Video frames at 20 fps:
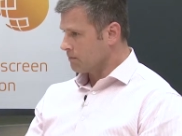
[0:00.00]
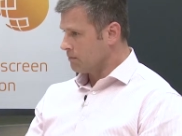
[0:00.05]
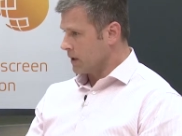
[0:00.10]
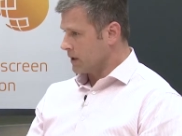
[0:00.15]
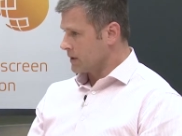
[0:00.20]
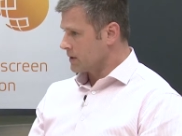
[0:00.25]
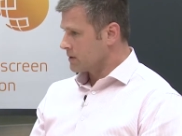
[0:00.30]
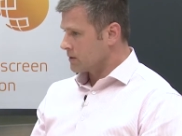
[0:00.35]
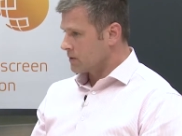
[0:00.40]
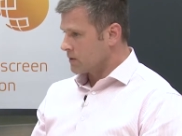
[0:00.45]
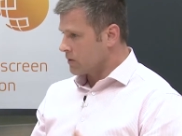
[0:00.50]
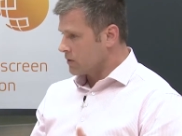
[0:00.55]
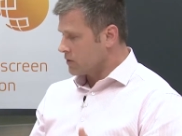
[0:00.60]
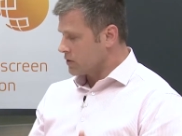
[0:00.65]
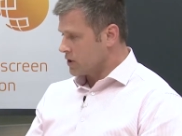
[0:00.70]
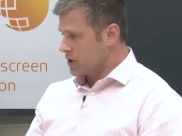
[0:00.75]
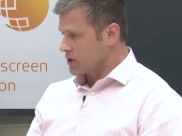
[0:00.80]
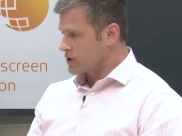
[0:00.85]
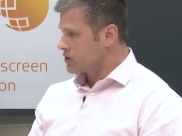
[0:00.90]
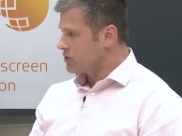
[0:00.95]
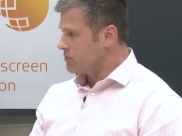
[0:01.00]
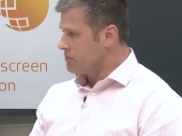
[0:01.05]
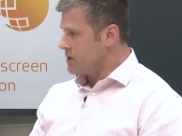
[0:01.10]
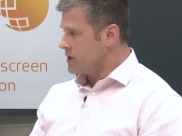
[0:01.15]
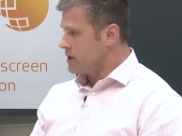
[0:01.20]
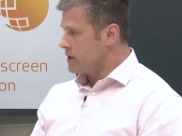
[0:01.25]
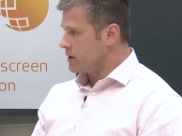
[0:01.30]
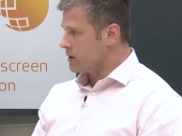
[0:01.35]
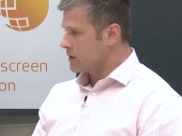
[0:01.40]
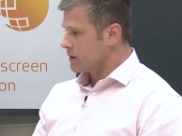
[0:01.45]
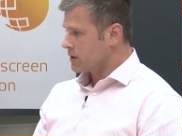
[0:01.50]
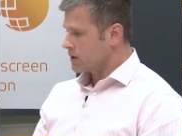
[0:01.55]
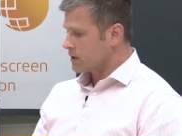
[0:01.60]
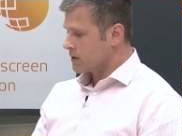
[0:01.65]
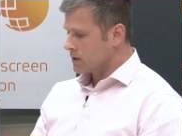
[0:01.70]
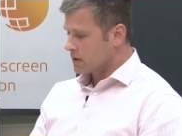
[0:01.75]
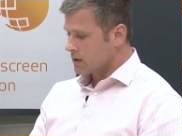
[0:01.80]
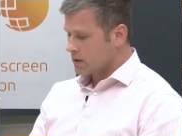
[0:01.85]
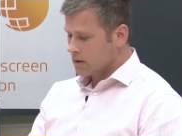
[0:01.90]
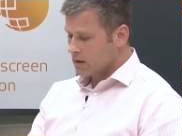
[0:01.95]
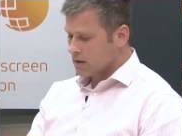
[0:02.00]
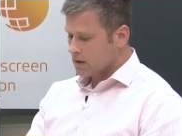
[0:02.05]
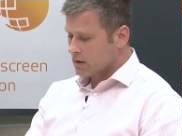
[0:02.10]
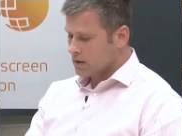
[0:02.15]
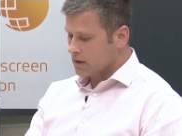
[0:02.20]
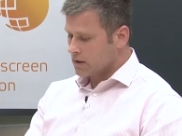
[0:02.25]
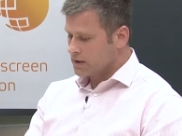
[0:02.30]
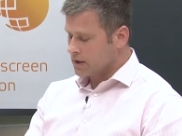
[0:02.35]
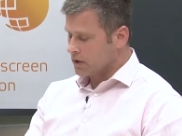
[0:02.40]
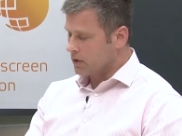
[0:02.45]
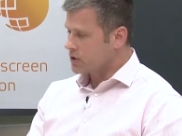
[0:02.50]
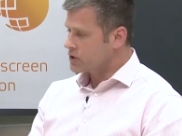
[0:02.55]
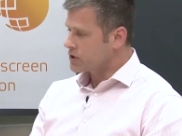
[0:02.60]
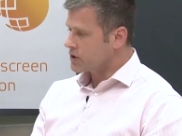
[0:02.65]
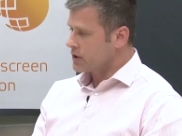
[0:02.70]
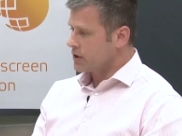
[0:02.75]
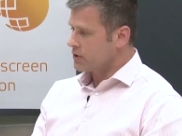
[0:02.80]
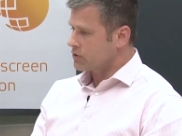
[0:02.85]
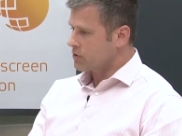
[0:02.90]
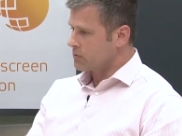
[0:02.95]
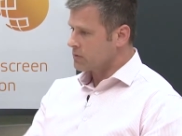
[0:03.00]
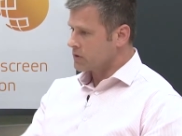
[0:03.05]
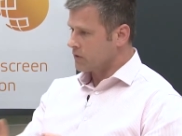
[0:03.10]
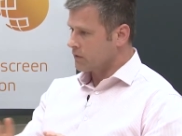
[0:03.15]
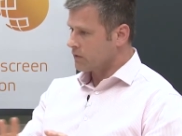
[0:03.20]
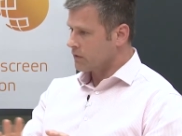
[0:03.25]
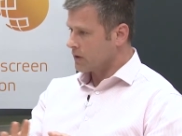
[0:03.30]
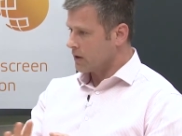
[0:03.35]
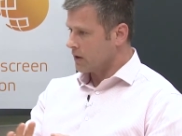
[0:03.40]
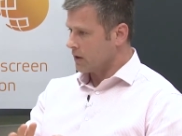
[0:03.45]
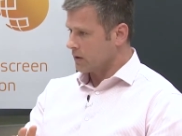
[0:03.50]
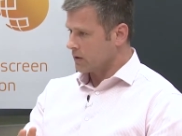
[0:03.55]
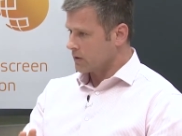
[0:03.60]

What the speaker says: but just to be diligent in terms of